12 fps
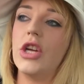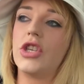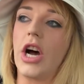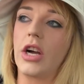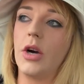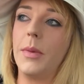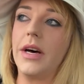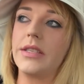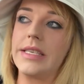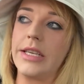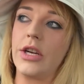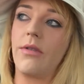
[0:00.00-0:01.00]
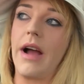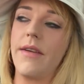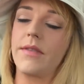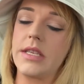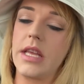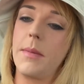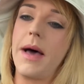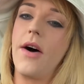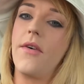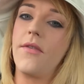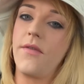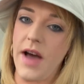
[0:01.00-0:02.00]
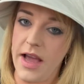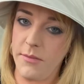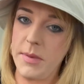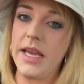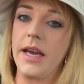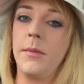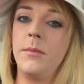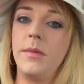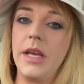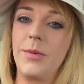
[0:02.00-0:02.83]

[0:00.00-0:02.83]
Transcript: Taco Bell didn't arrive until about 5 p.m.